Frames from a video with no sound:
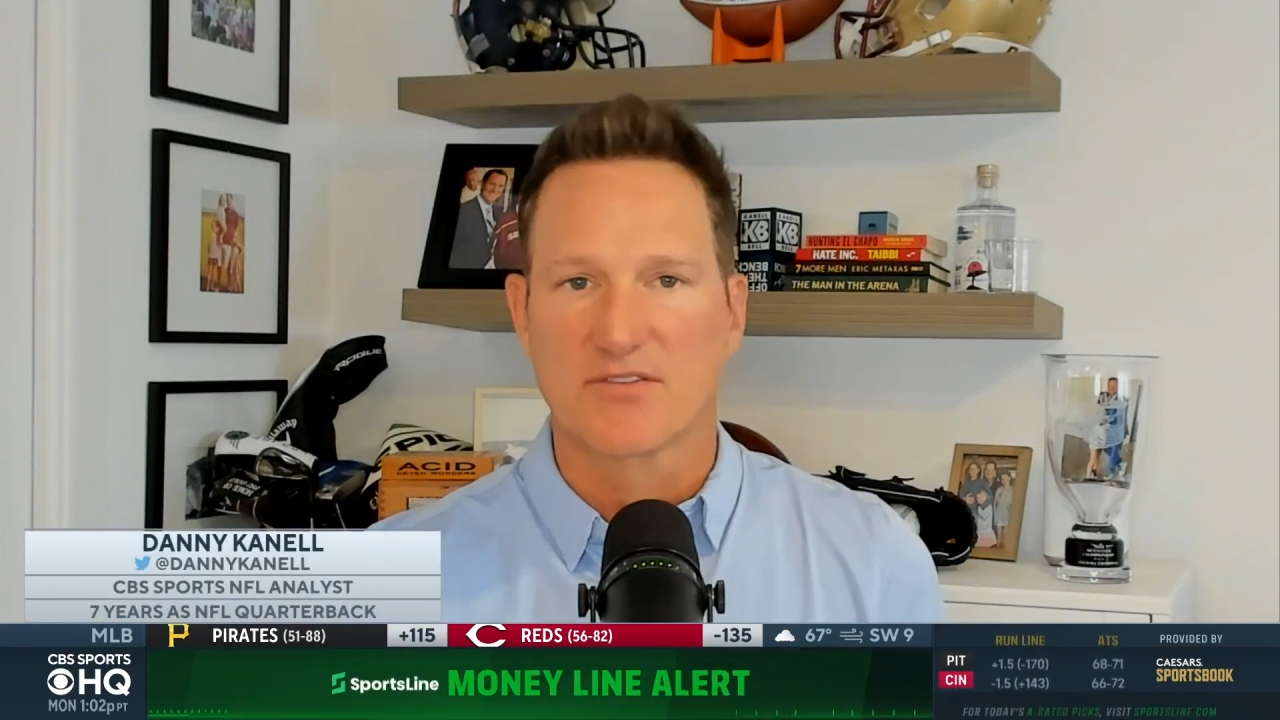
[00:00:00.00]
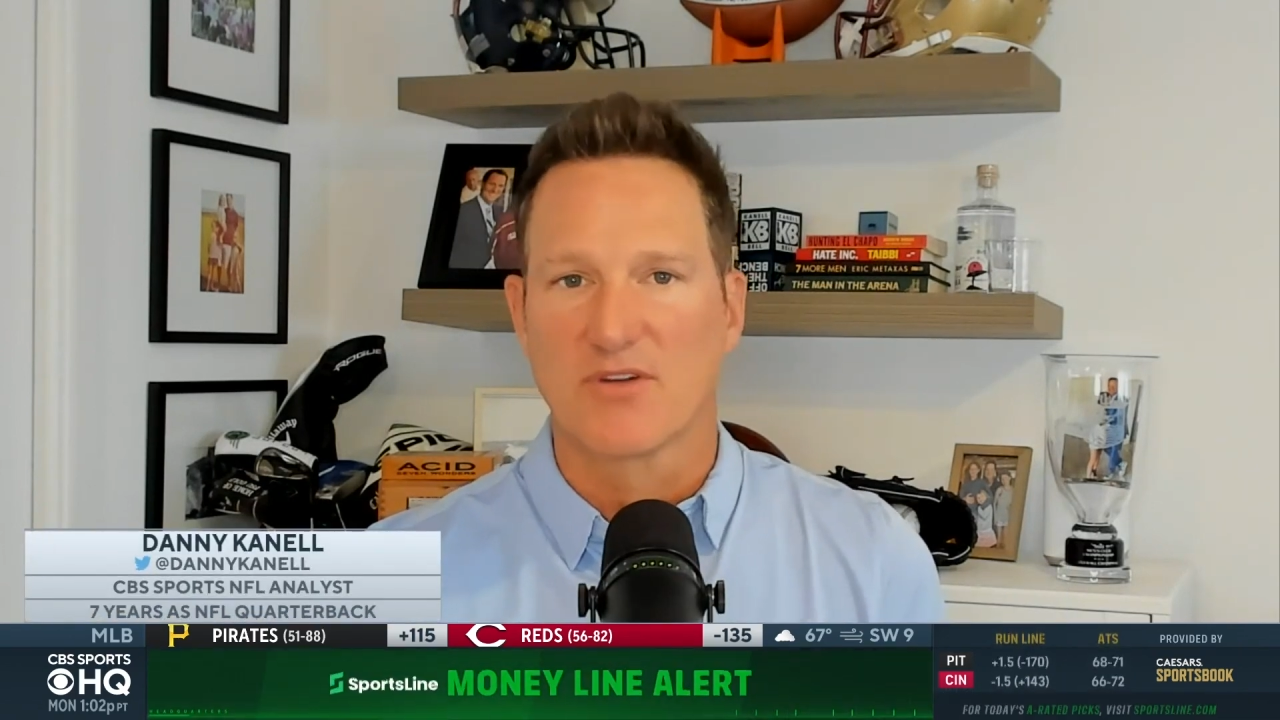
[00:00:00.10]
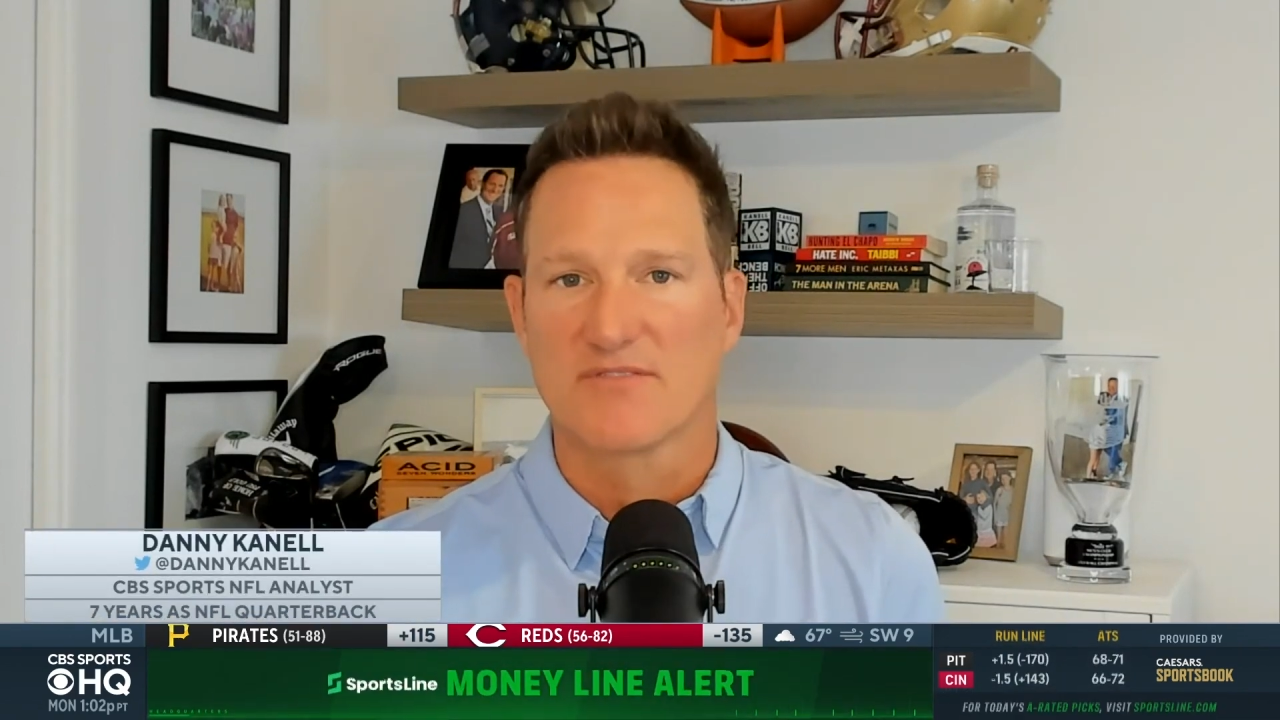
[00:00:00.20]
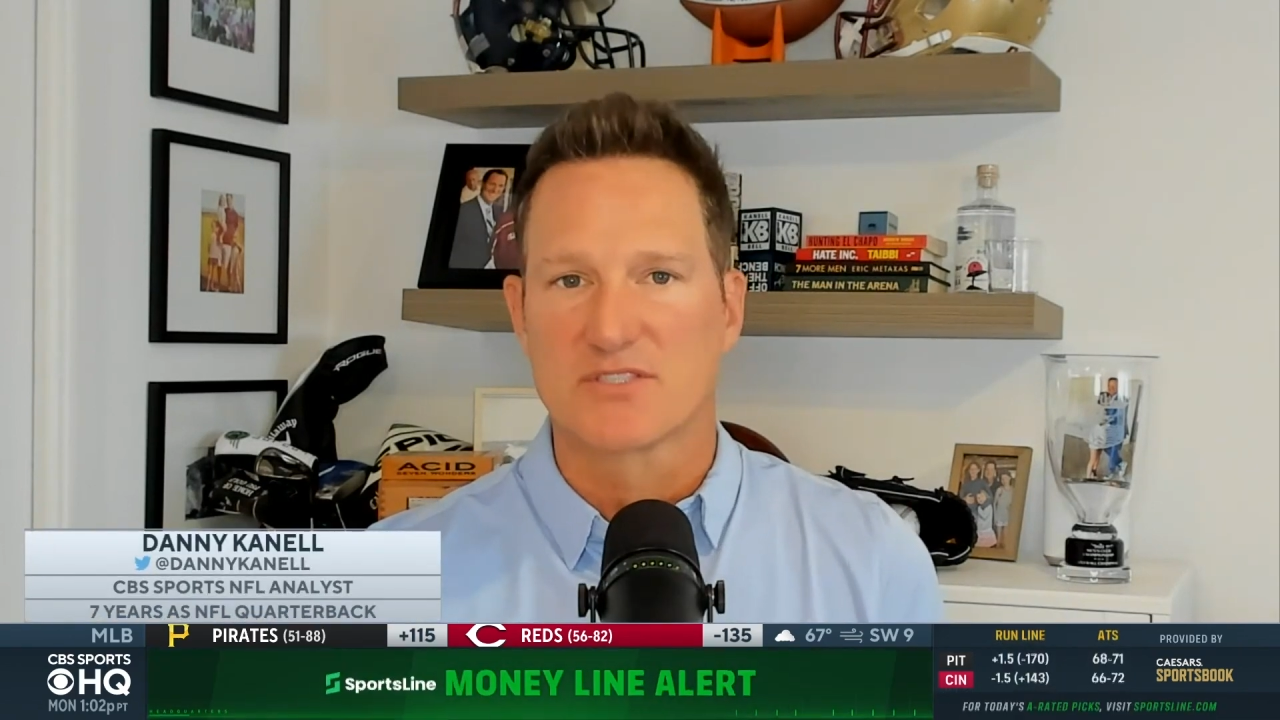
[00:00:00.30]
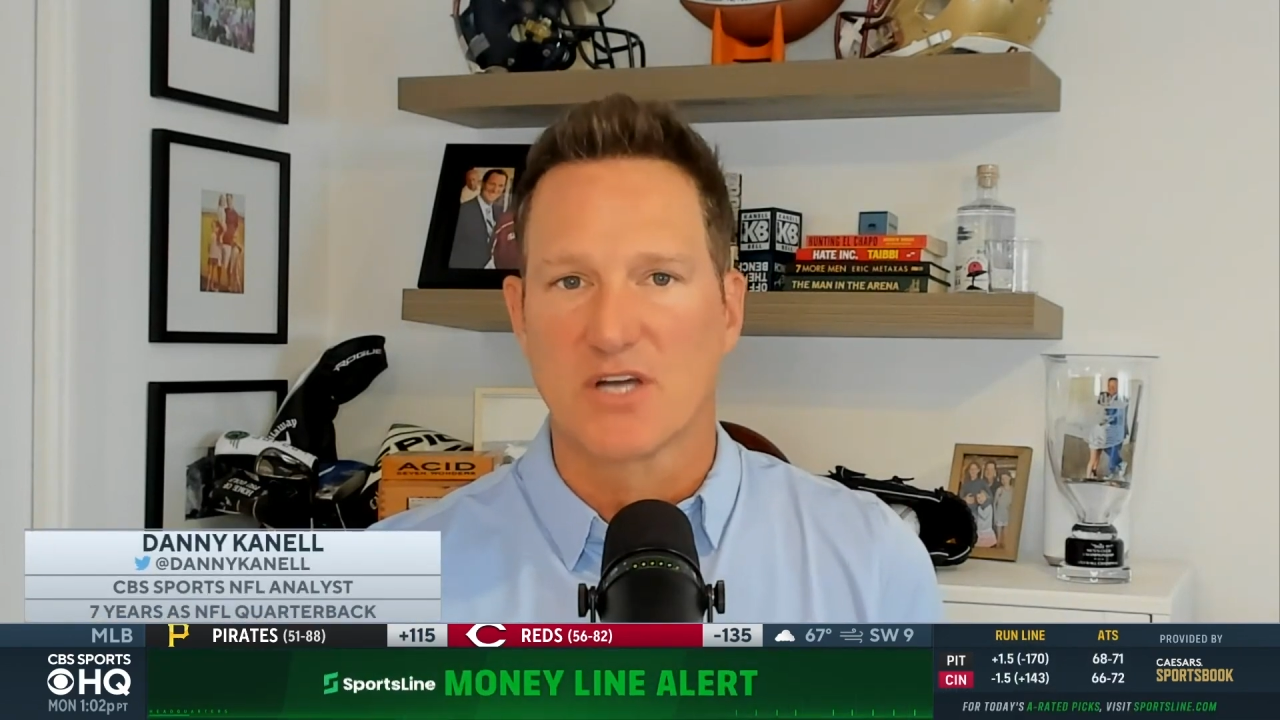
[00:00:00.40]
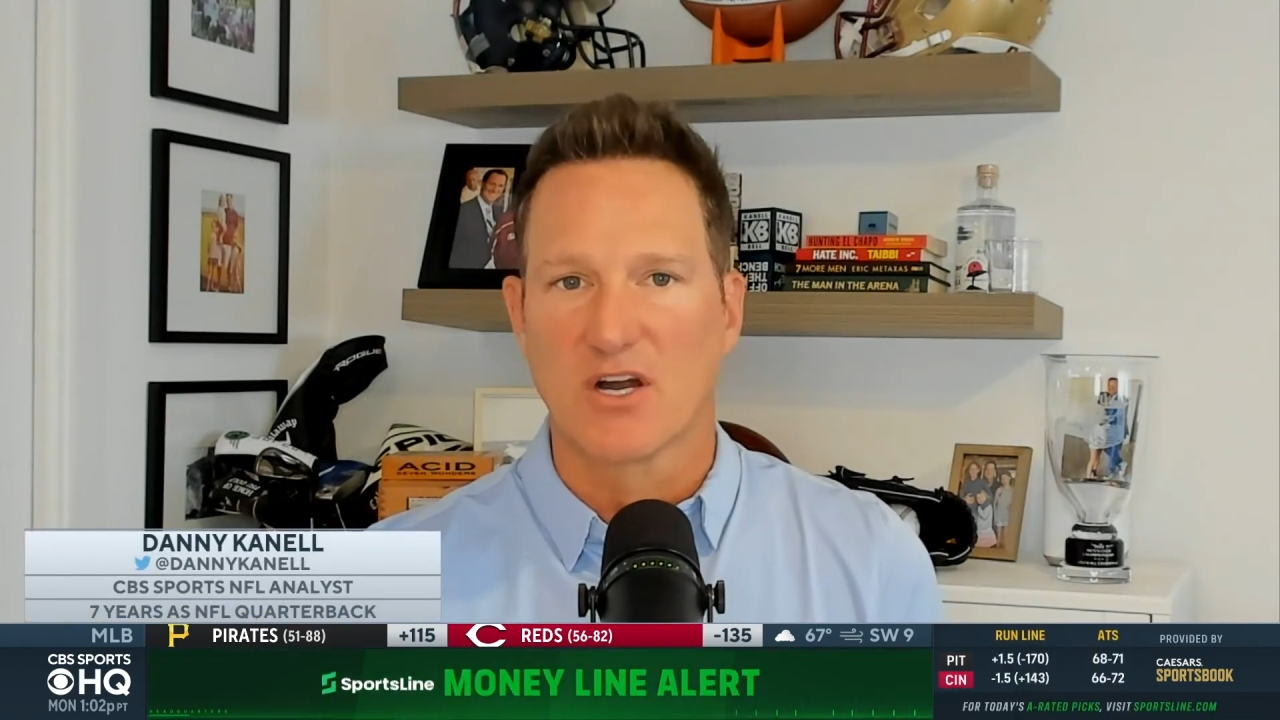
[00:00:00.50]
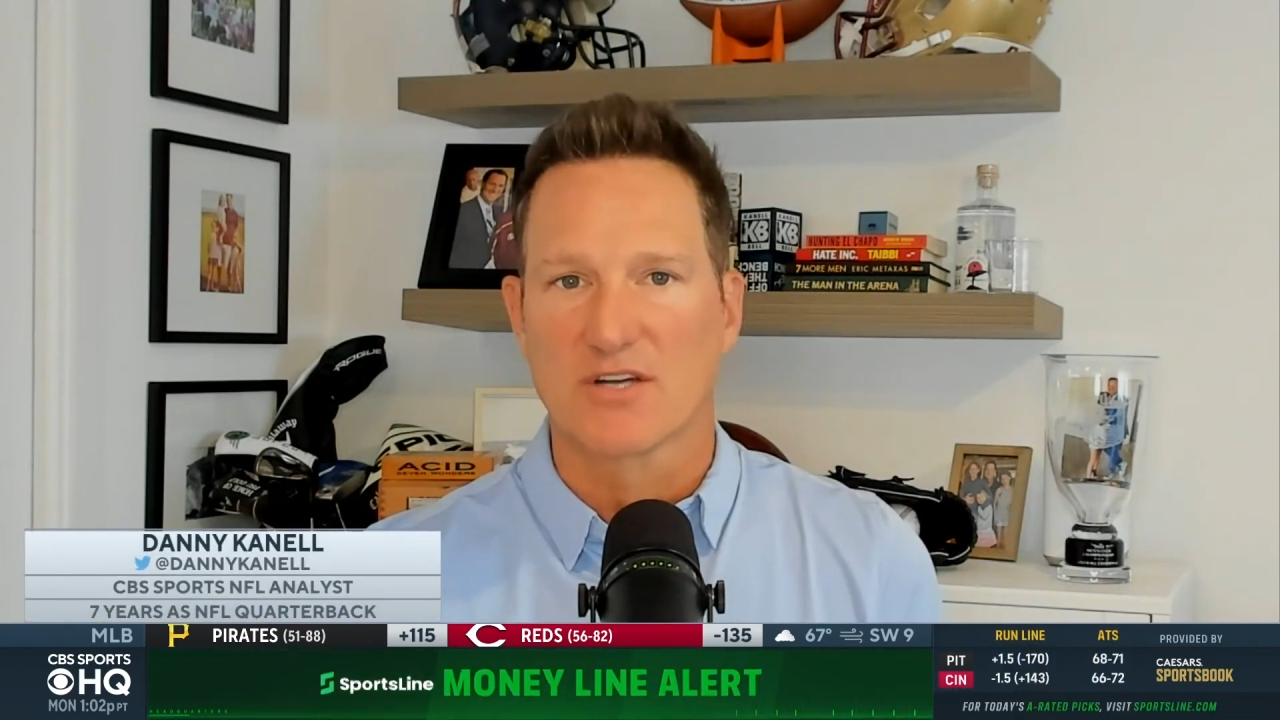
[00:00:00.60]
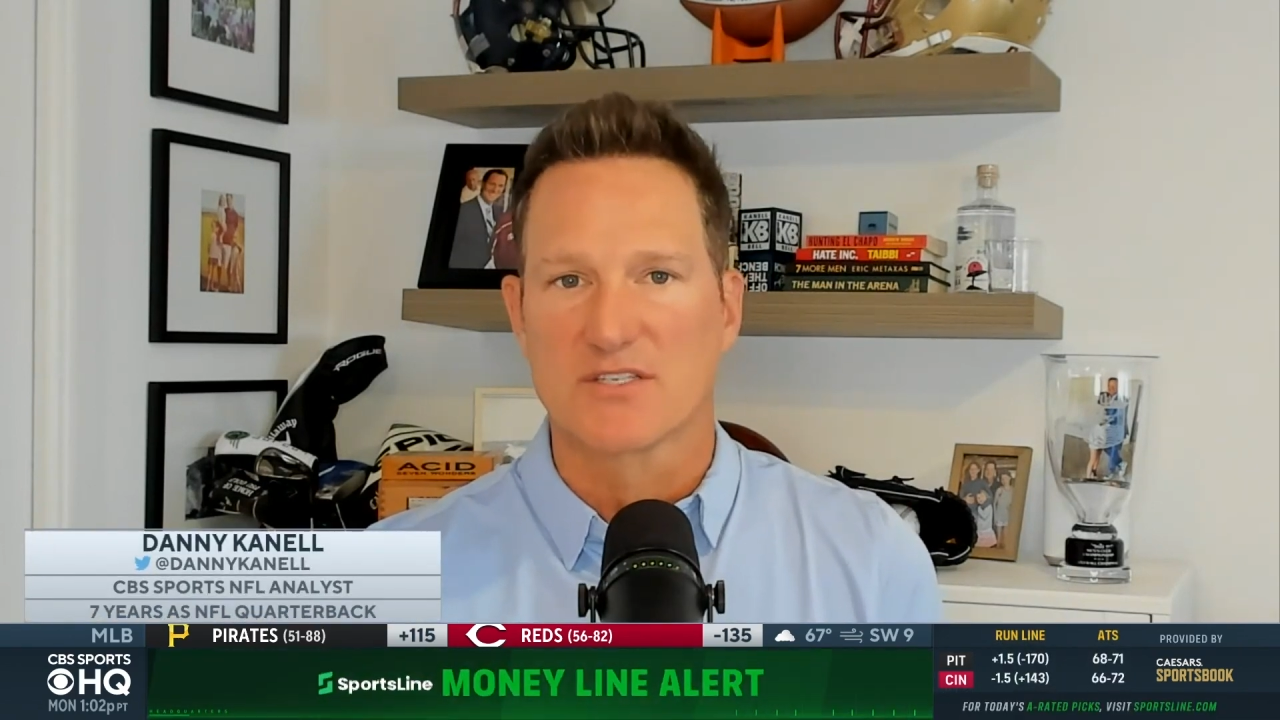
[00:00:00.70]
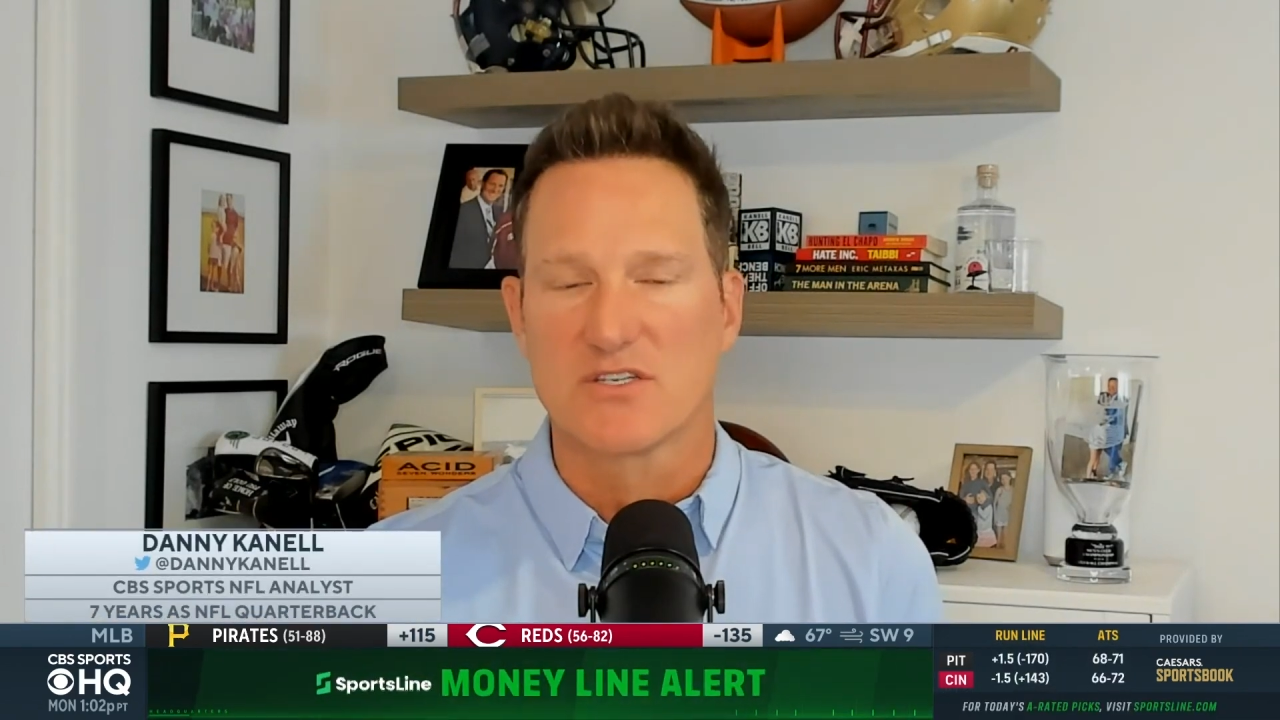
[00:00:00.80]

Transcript: to rough starts,